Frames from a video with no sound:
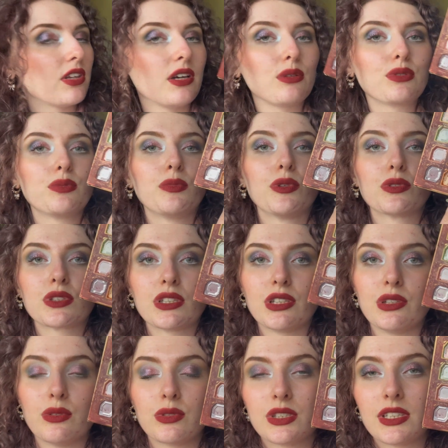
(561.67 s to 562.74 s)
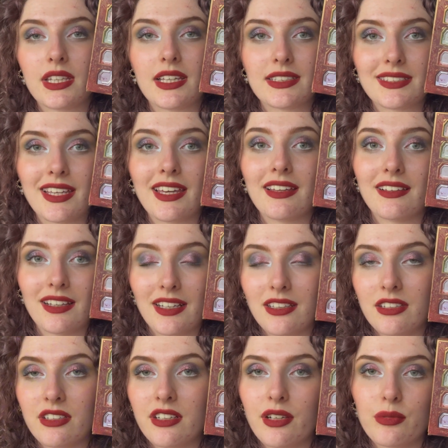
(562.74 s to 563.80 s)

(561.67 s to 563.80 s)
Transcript: I would mostly use it as a liner.